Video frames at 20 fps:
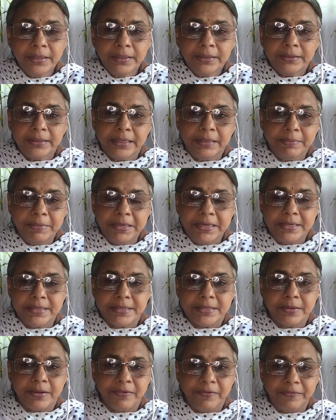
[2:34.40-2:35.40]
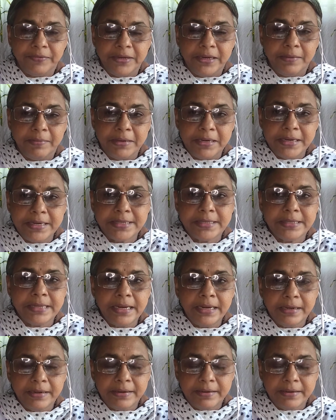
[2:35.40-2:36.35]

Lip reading: 10 minutes or 15 minutes. Then